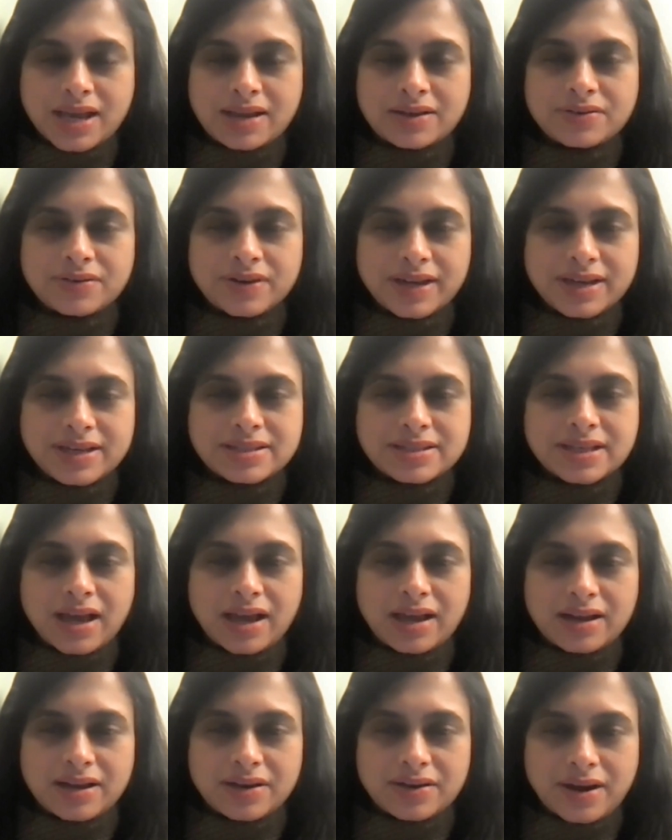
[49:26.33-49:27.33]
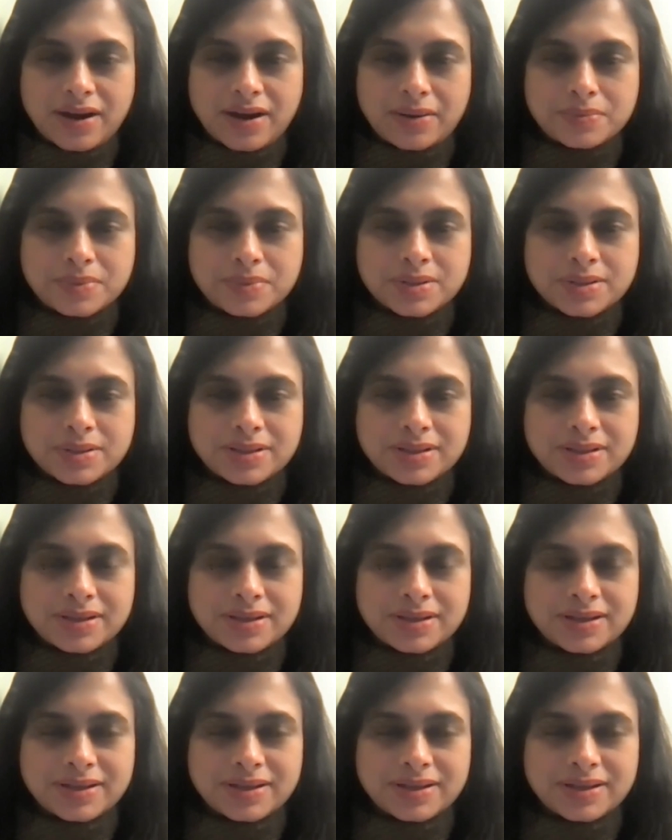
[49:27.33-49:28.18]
and raise alarms?